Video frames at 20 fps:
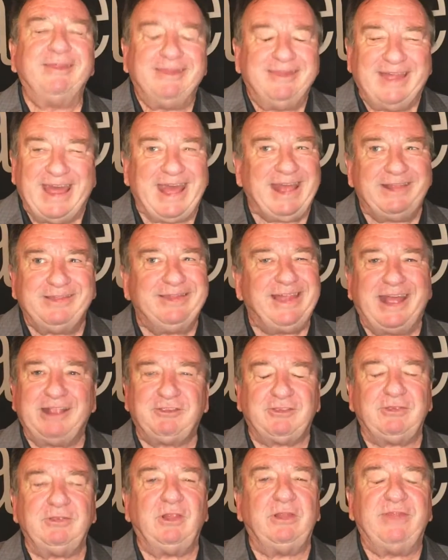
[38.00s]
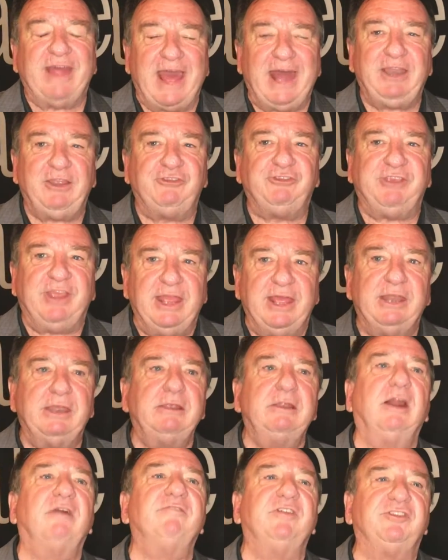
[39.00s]
That is in
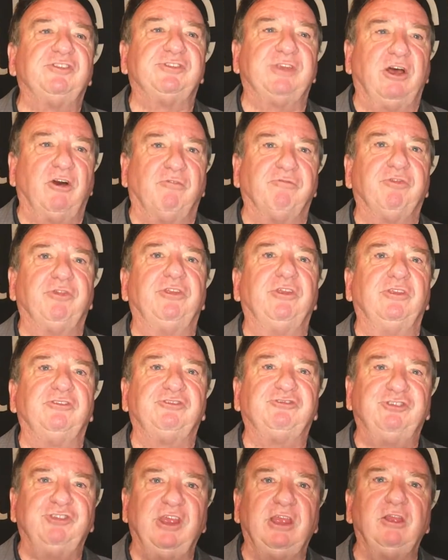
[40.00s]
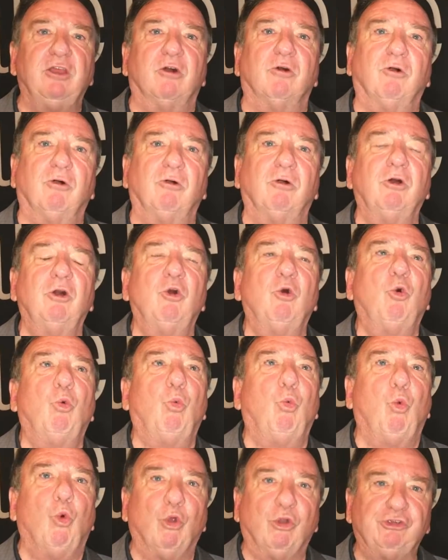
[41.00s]
and of itself the single
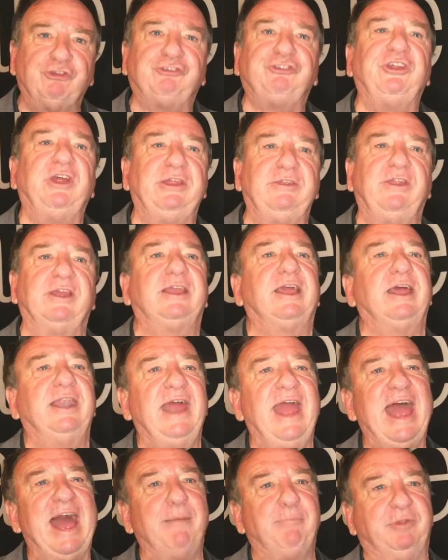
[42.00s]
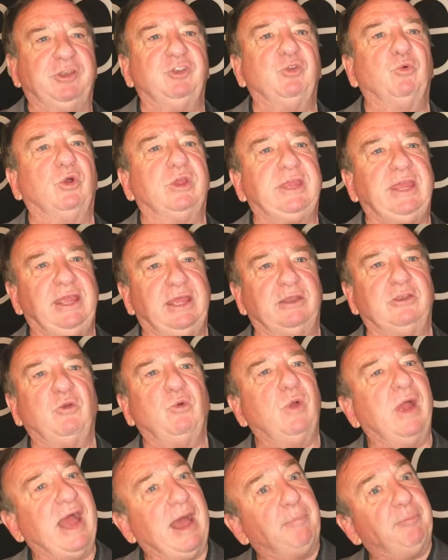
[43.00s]
worst thing that can happen to a kid who
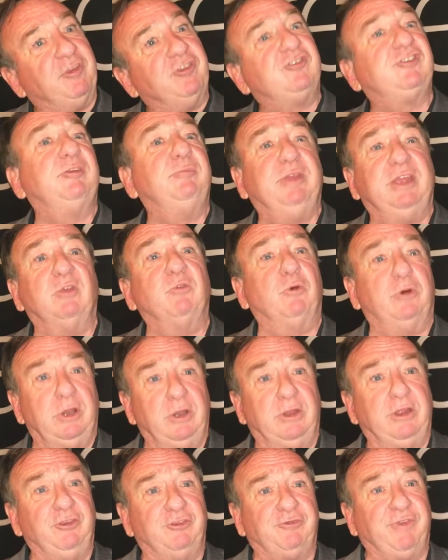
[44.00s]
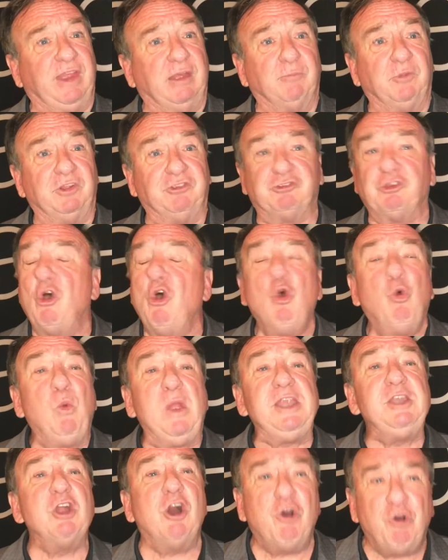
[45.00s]
happens to be in one of these families. We
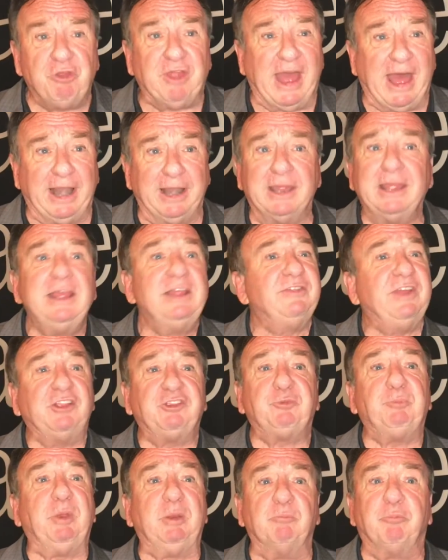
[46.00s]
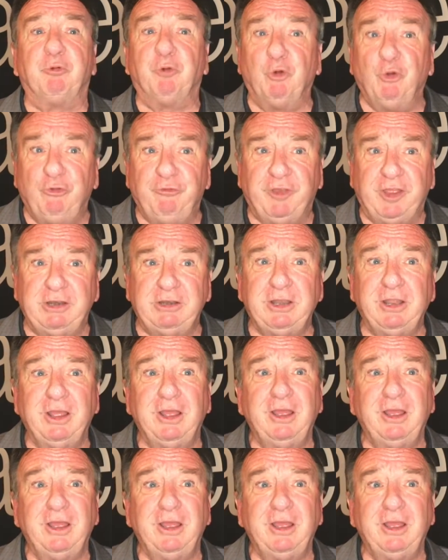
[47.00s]
know that. That's been proven.